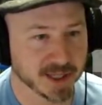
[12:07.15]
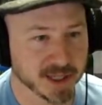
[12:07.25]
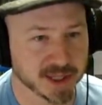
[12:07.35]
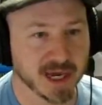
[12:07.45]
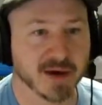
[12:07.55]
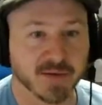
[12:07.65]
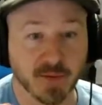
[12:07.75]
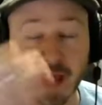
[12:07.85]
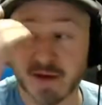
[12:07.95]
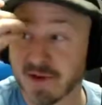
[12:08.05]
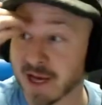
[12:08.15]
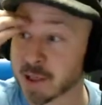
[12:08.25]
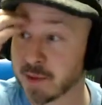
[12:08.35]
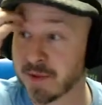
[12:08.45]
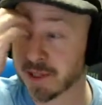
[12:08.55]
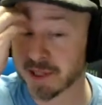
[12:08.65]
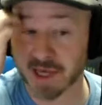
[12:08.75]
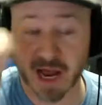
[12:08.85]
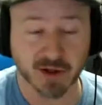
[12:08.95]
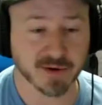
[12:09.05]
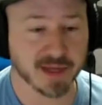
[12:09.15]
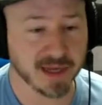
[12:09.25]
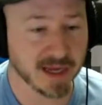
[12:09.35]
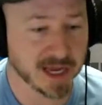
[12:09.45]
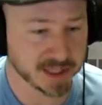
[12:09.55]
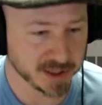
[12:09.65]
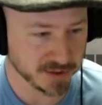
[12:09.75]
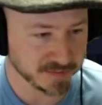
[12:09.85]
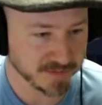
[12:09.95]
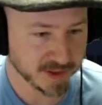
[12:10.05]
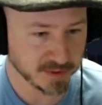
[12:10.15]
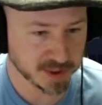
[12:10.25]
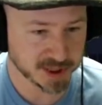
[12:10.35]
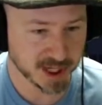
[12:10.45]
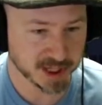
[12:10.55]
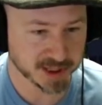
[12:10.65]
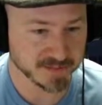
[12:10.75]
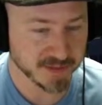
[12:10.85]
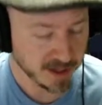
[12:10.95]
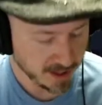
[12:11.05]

So now we have an extra piece of the gallery they can get to, which is awesome.